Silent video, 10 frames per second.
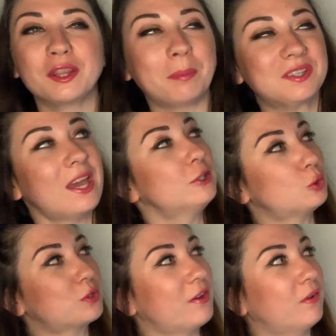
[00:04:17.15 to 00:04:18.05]
the
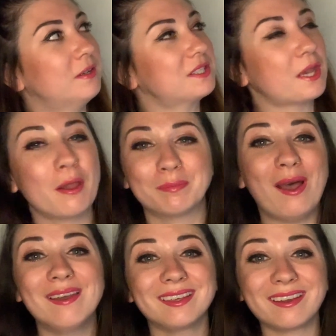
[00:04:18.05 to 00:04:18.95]
potential difference
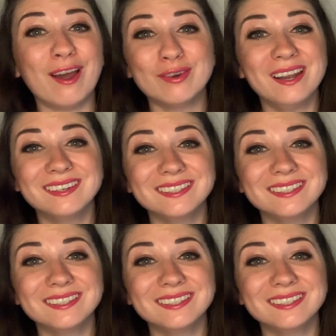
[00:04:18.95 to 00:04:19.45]
by the current.